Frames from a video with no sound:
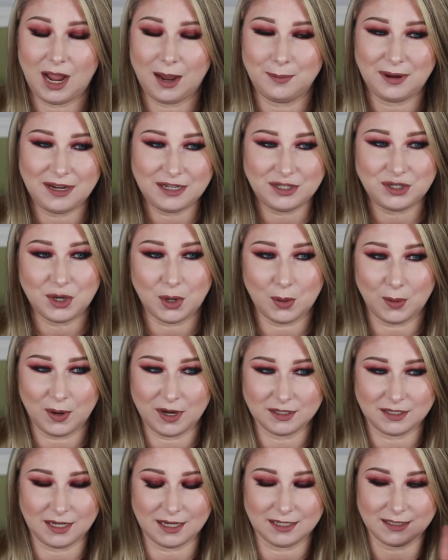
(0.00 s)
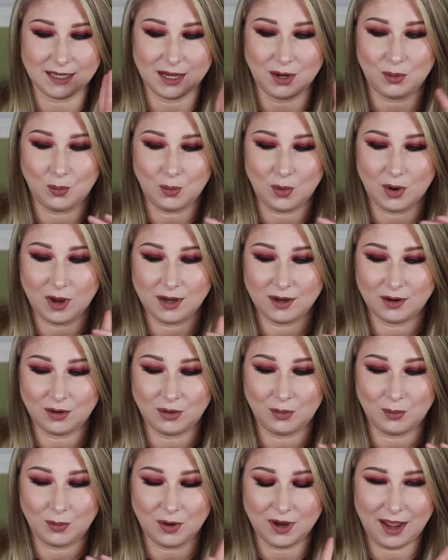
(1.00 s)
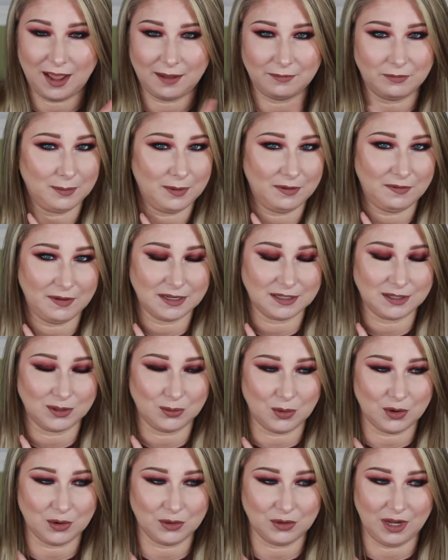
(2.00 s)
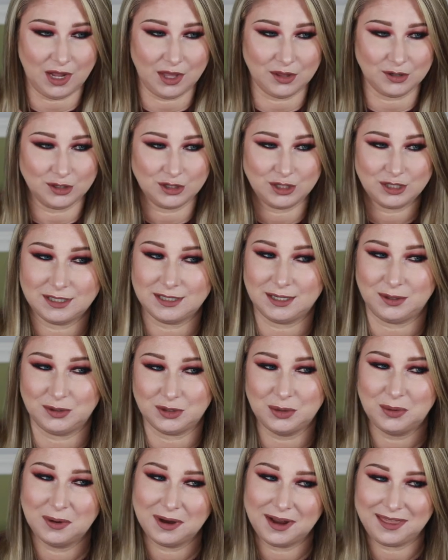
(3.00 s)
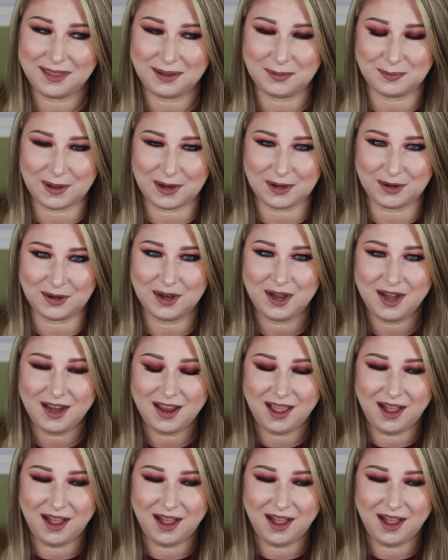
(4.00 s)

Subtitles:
I might do a wear test, like one on one half of my face and one on the other, to see which one I like better.